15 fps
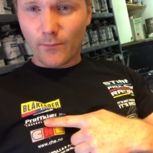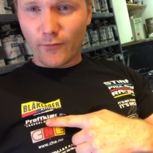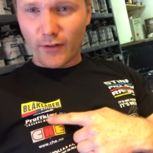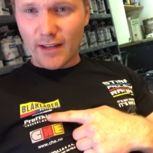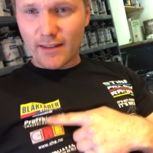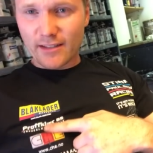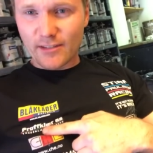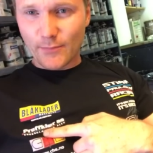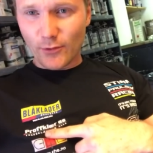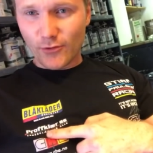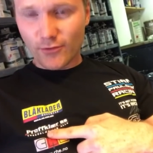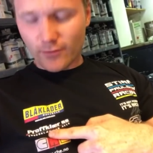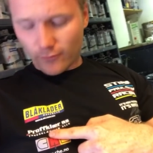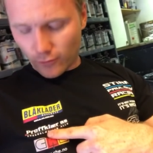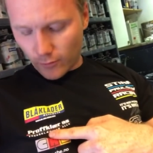friend and
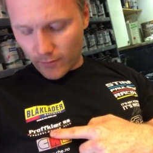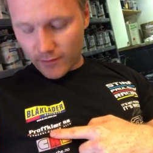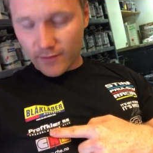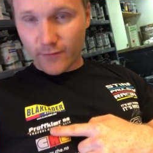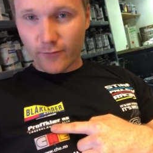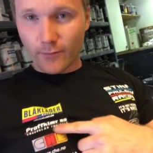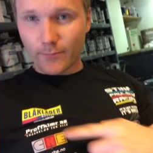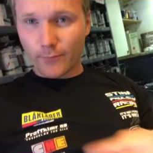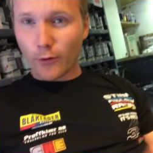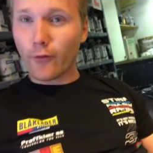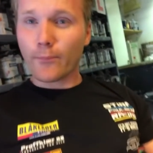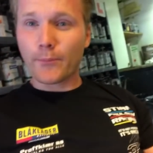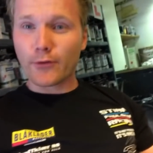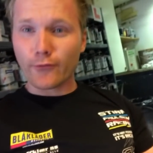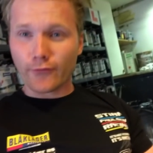sponsor Thomas from
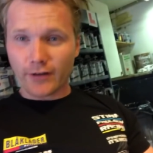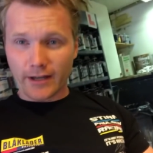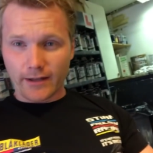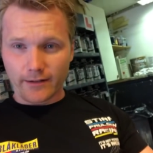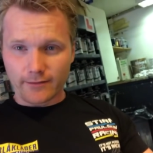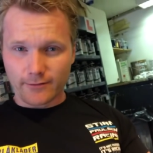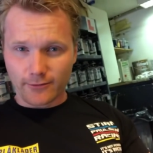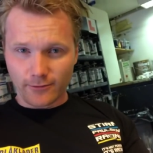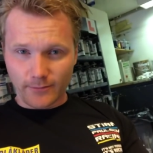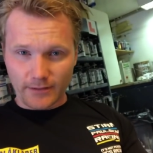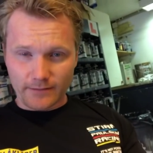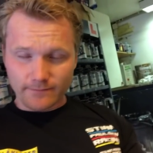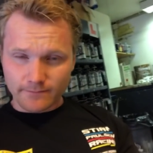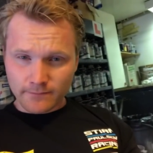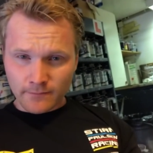Prof Proofcry called me.
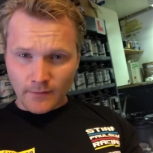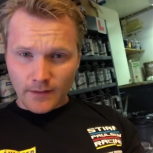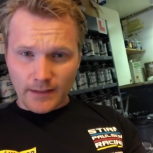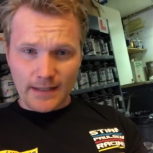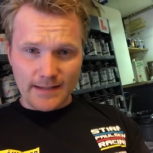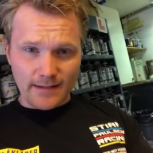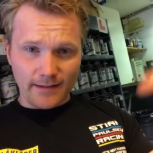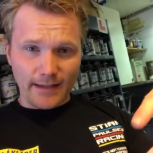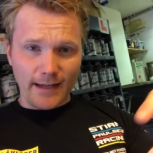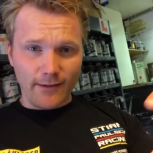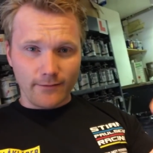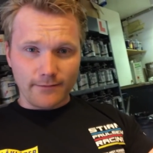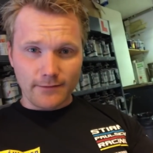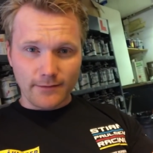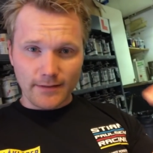He's in
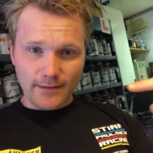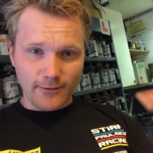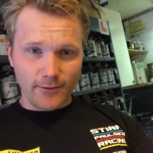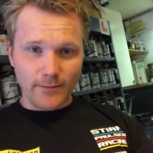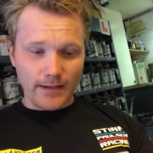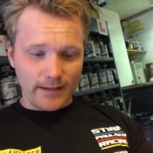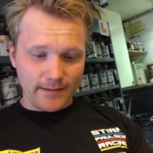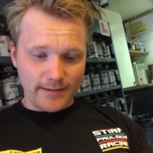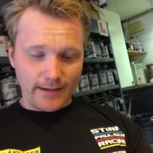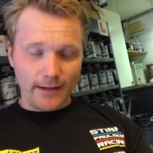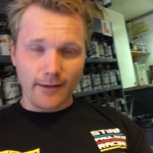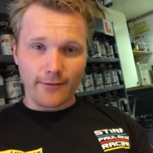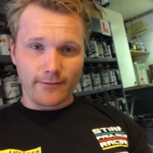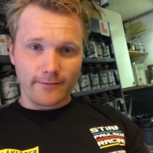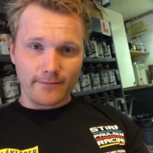town, so he's coming and say
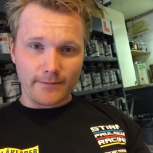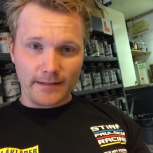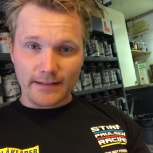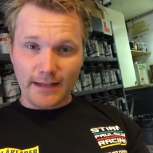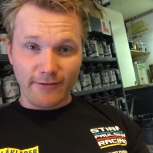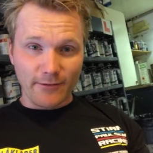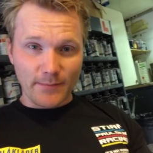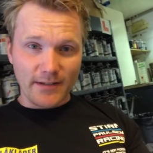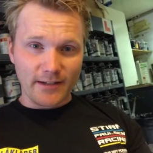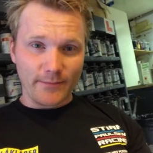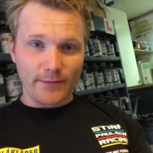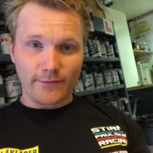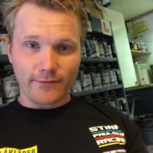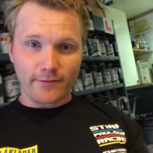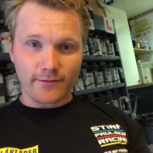hello. He's never been here
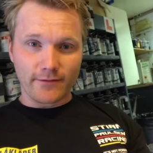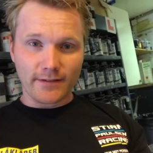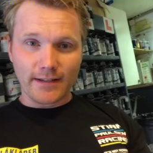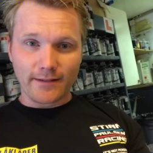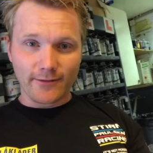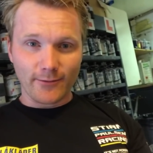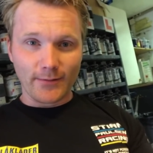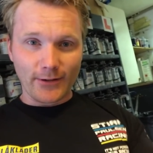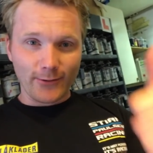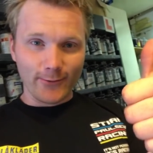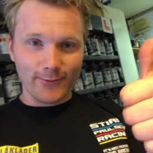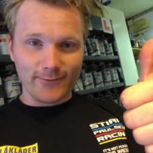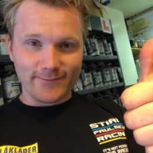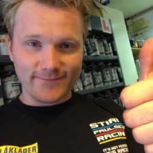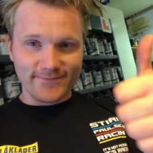before, so that's gonna be cool.